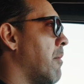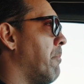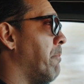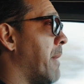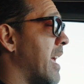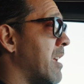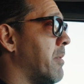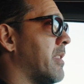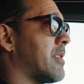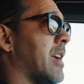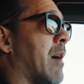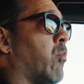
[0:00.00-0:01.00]
Maybe
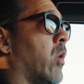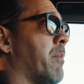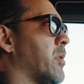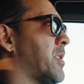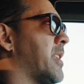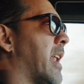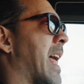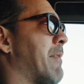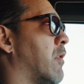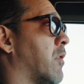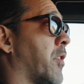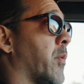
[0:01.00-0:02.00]
the top 1% have
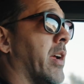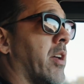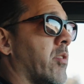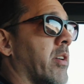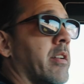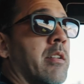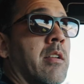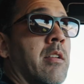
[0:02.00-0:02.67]
over 300.